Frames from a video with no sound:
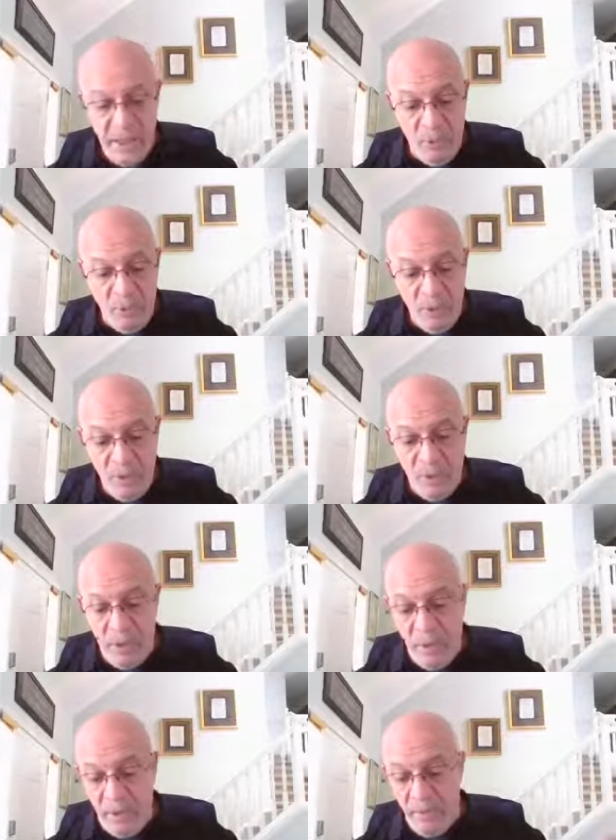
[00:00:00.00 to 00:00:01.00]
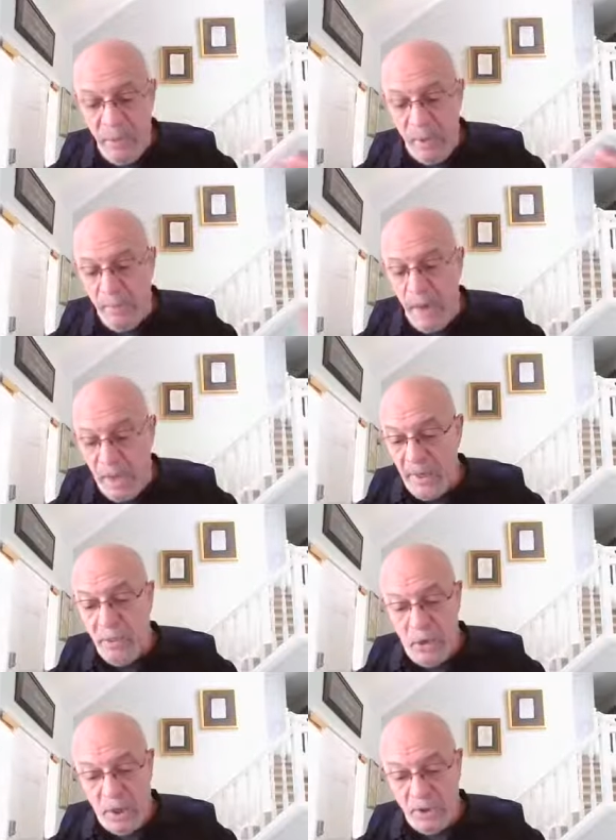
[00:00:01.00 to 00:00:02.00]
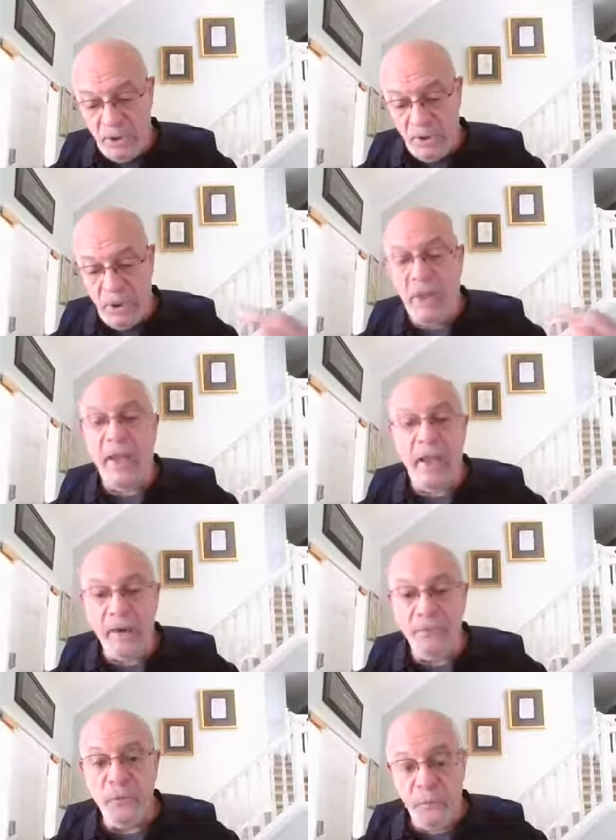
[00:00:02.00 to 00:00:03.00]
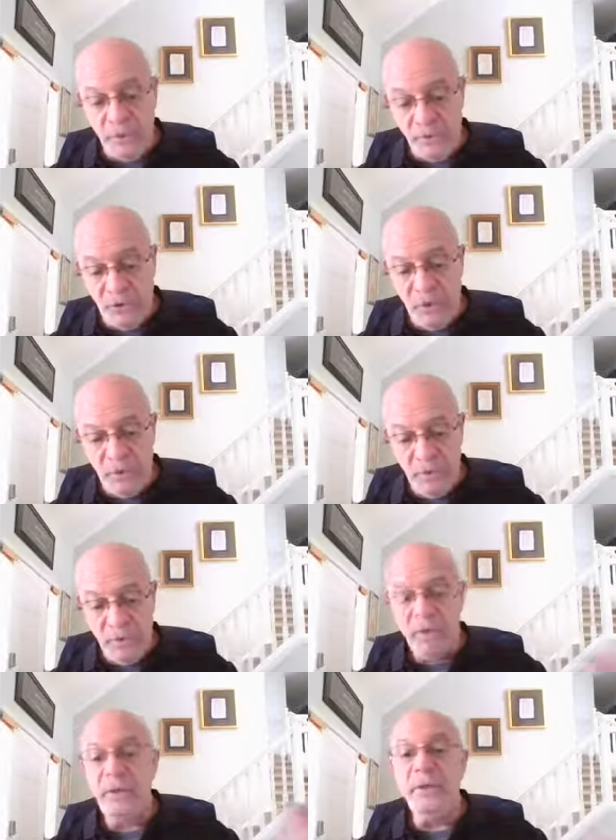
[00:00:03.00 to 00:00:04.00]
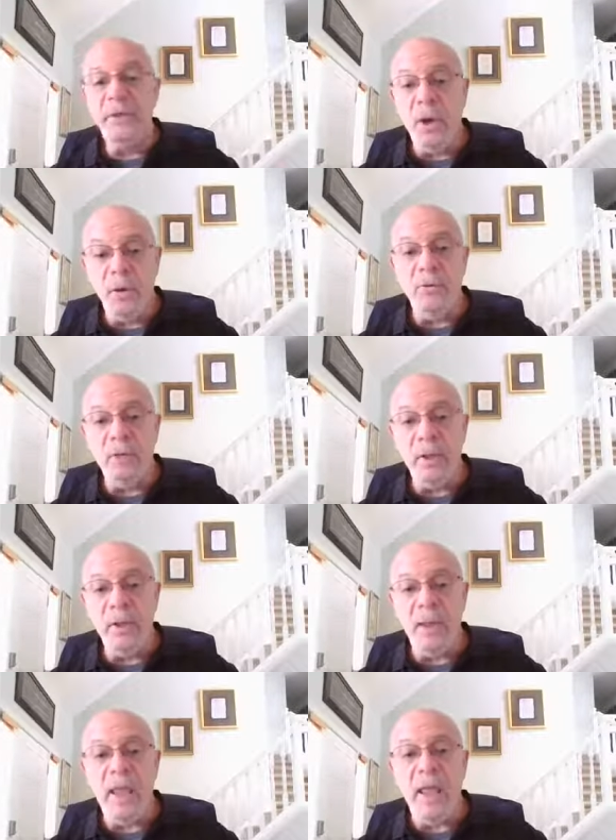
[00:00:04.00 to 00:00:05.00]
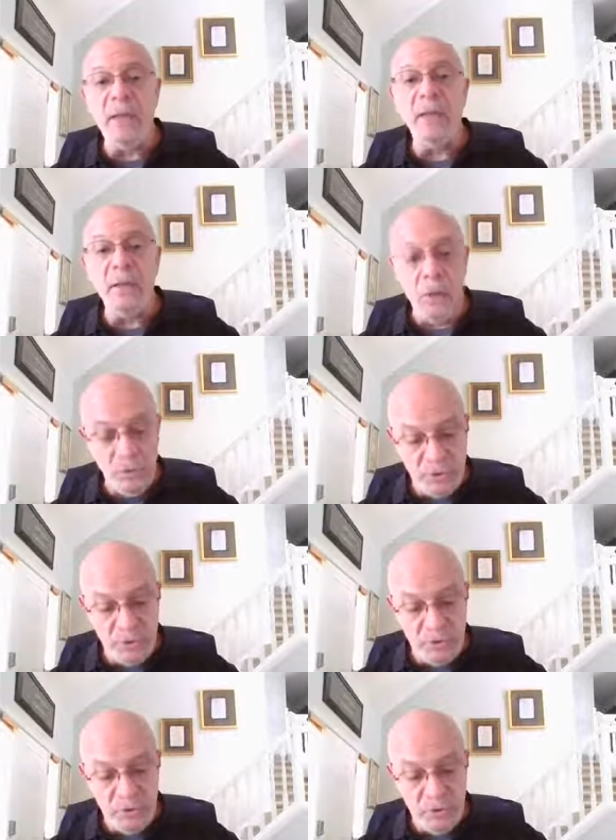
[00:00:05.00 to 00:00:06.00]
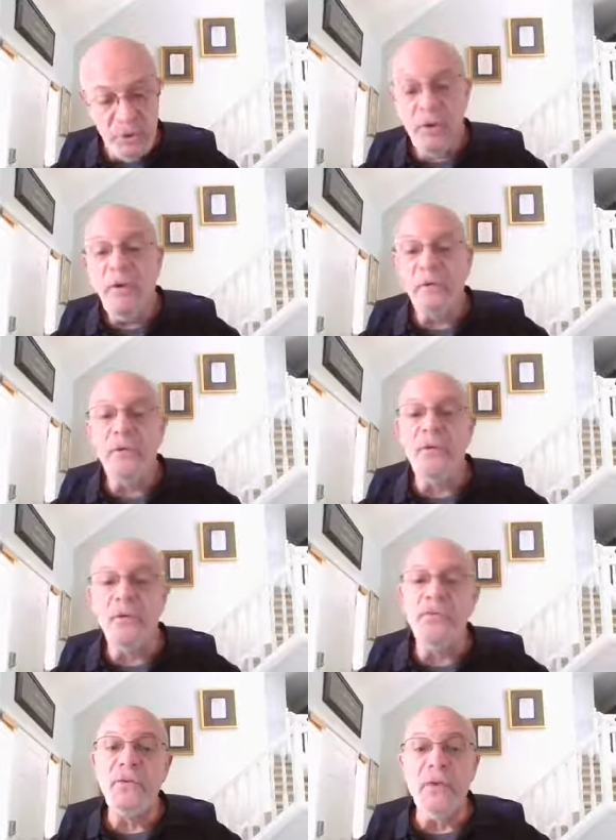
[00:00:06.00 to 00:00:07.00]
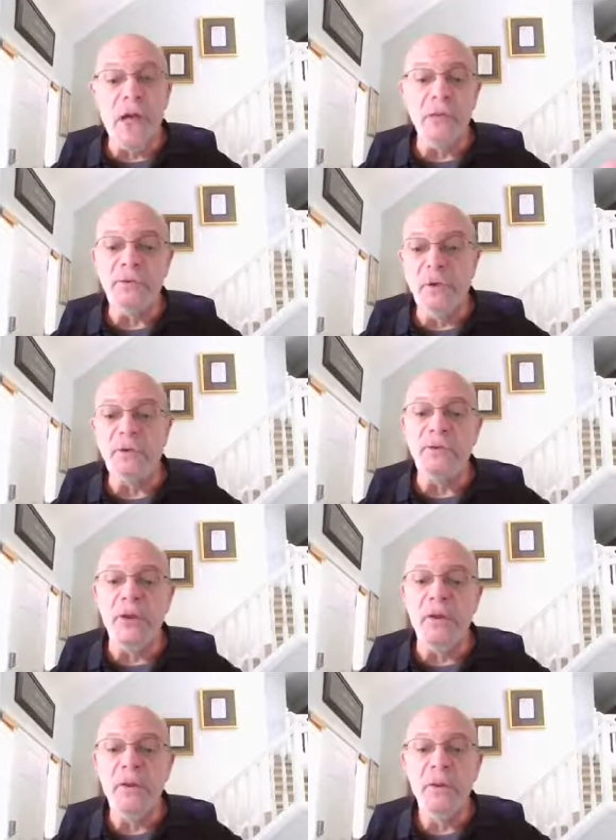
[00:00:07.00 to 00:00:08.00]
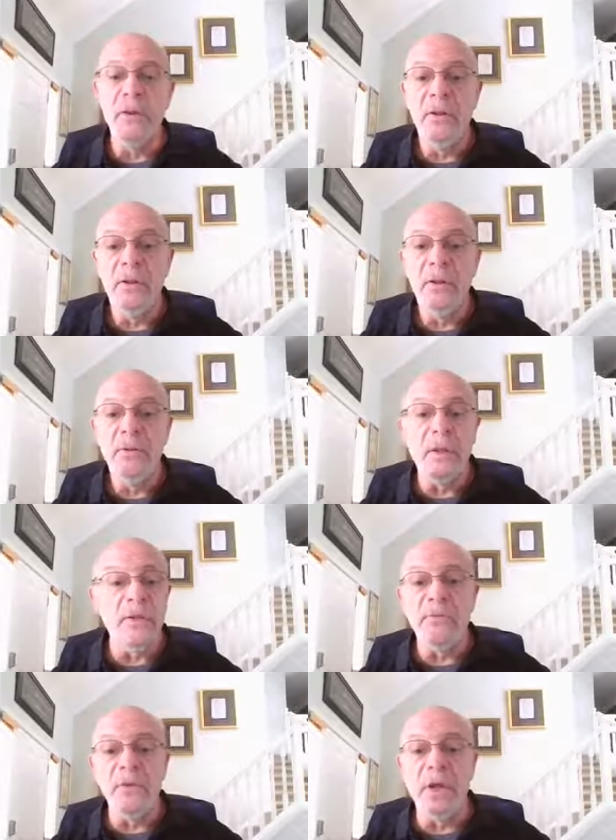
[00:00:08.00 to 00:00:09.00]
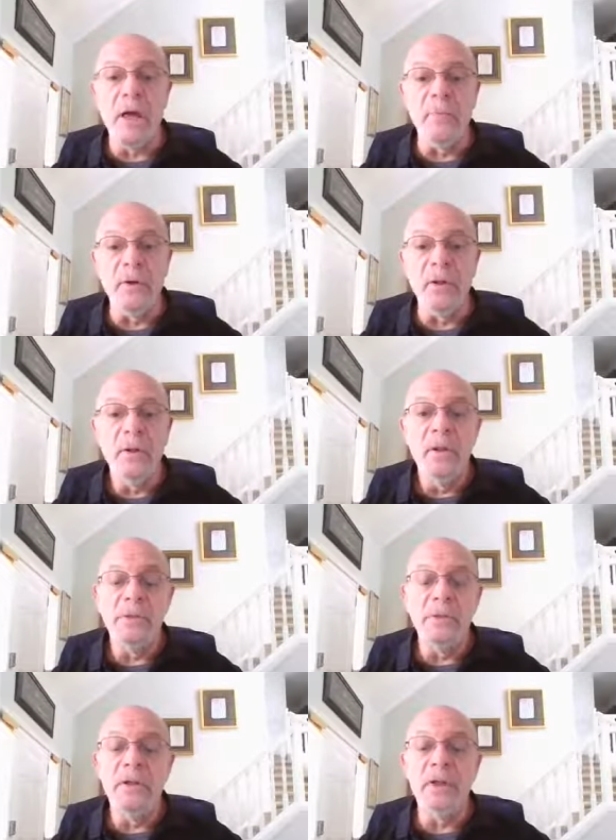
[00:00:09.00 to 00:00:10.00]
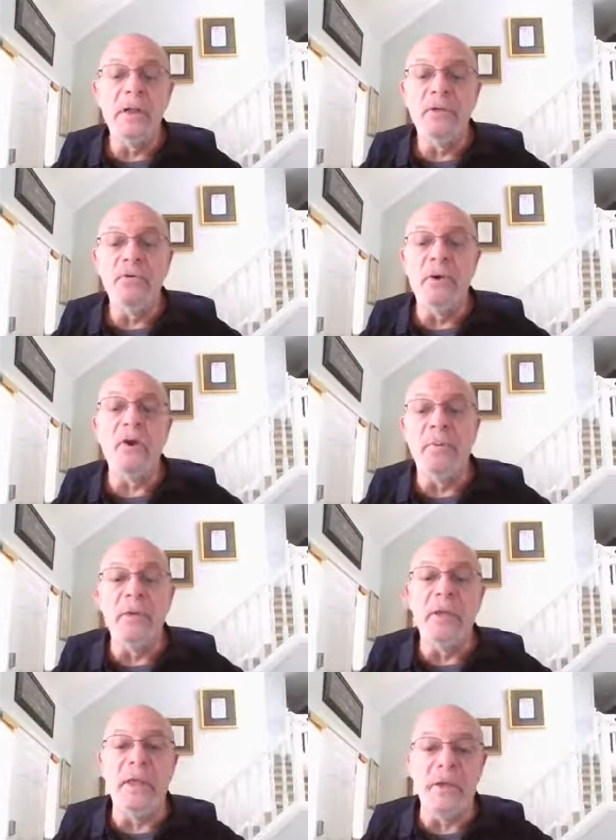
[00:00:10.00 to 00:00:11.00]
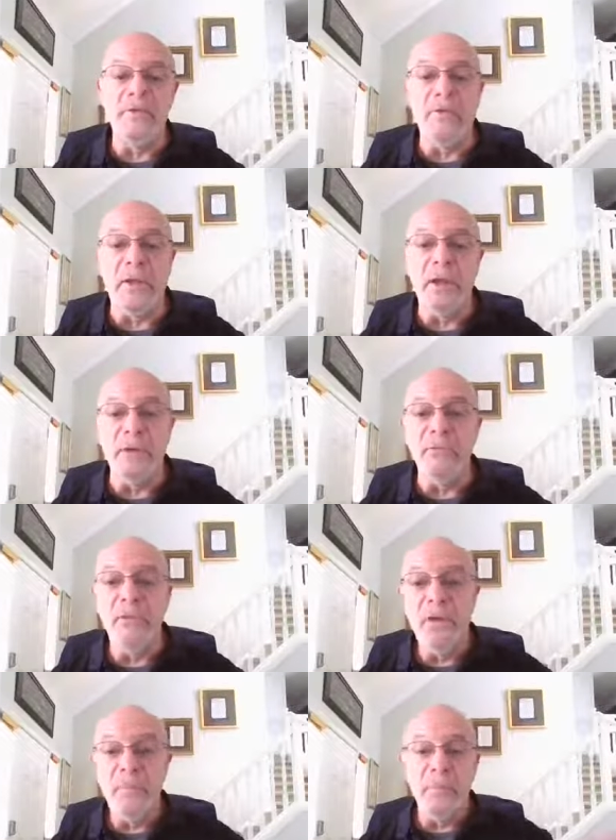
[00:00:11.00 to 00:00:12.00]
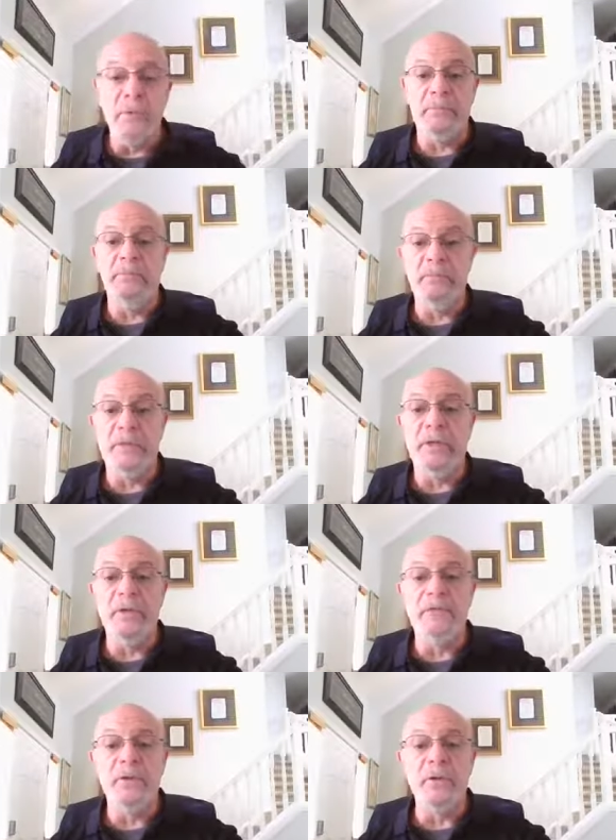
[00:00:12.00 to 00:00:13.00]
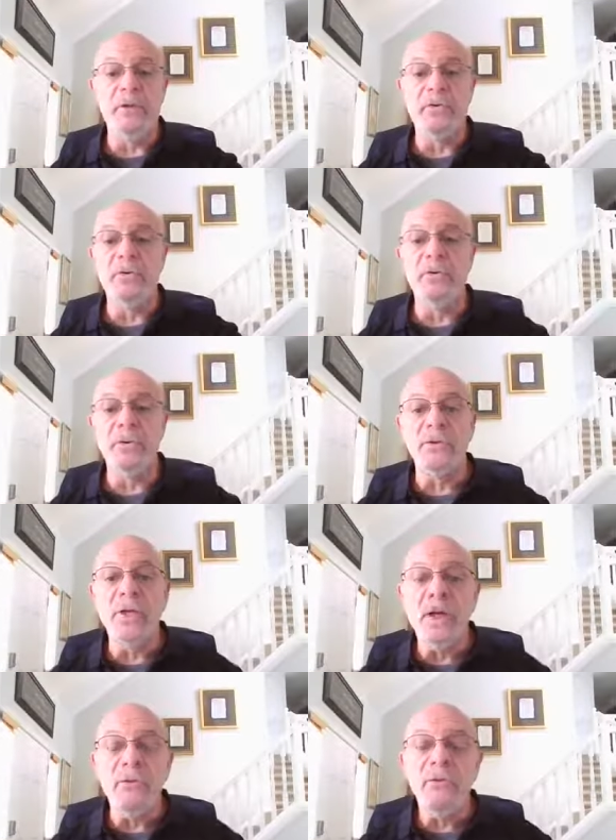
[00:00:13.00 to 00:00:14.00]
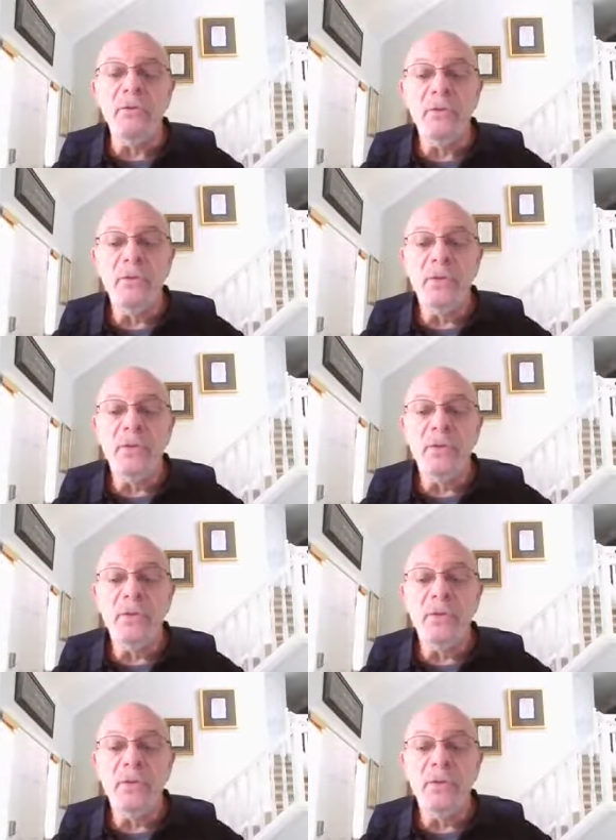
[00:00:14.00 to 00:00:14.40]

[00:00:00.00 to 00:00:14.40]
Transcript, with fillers: And when you can get a body wash, hand foaming soap, deodorant, and the lotion for $50 wholesale. That's phenomenal. It's an incredible gift to give, but gift it to yourself.